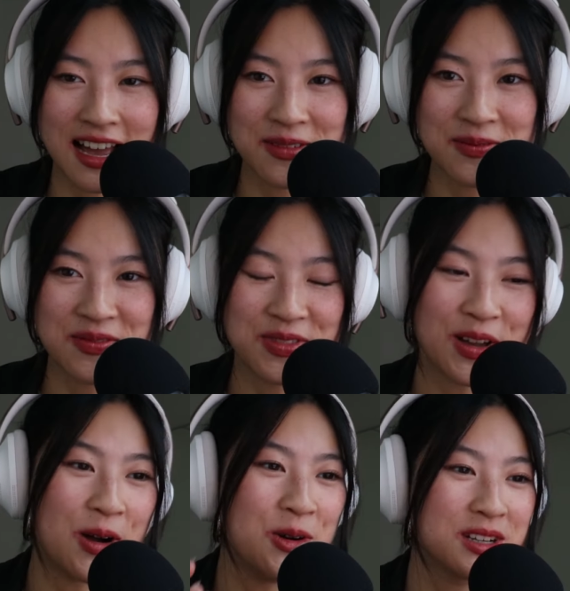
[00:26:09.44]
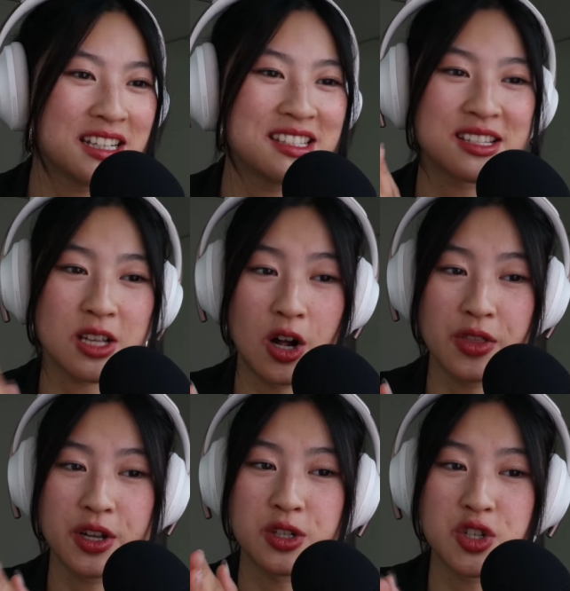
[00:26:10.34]
that the onus is on
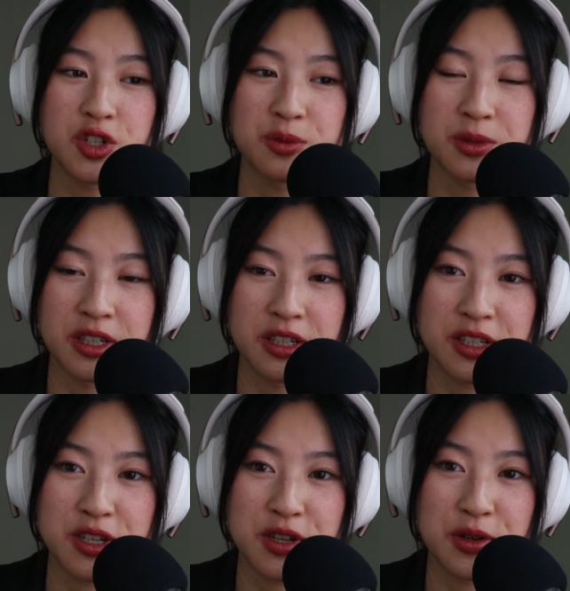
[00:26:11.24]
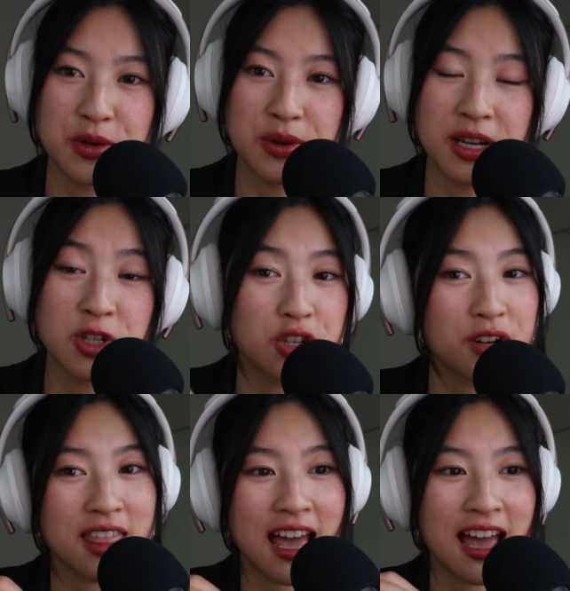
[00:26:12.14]
the consumer to
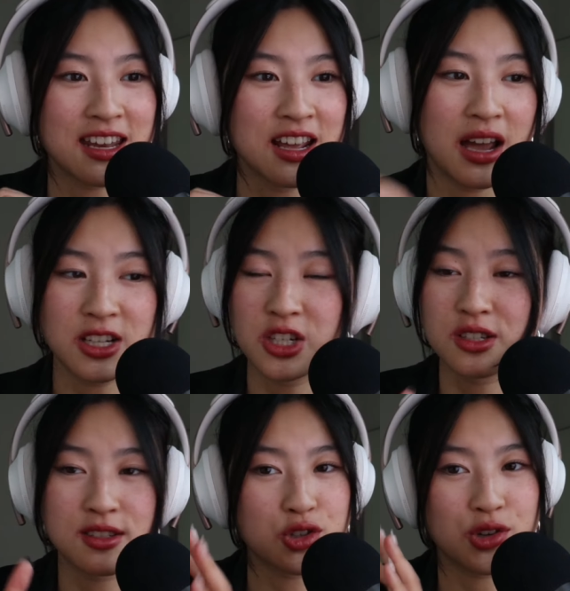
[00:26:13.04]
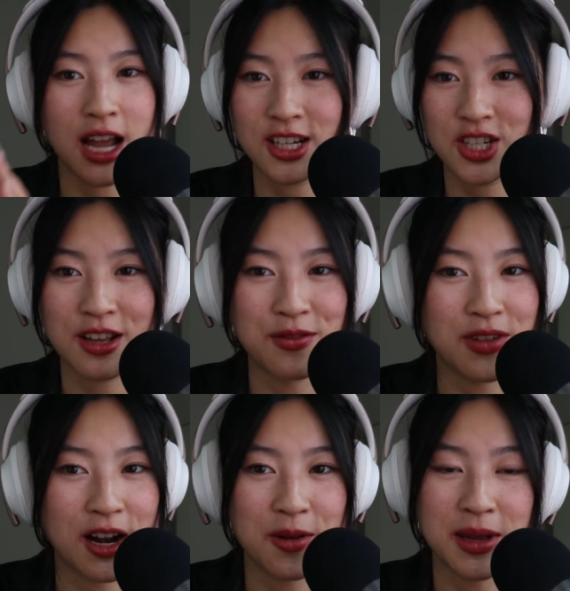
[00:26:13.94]
ensure that fashion doesn't trash the
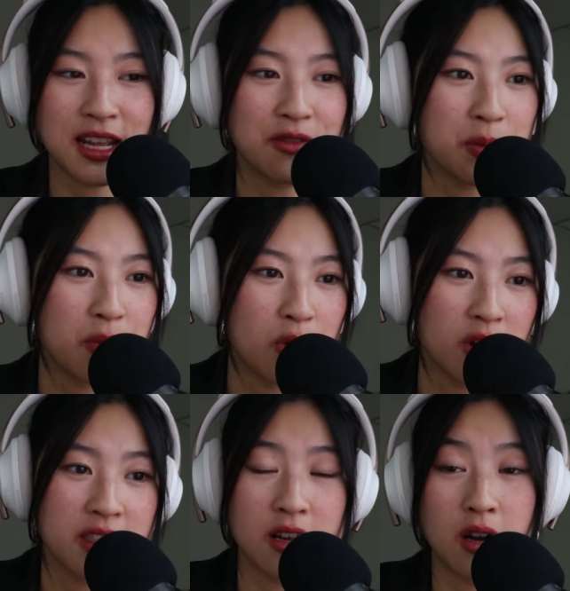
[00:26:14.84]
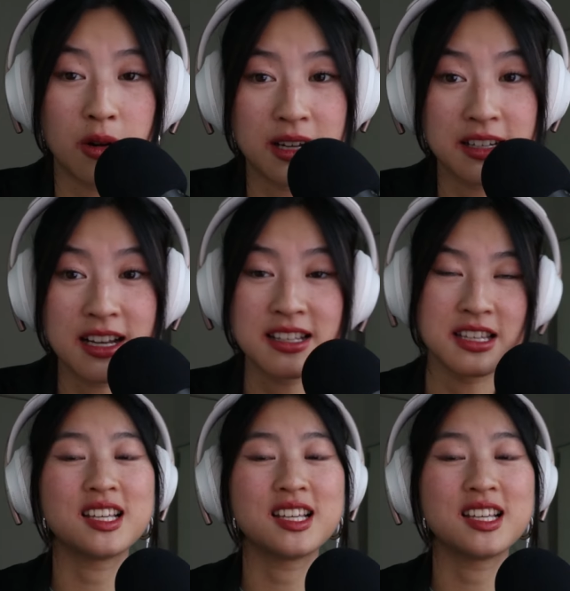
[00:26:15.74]
environment even more than it already does.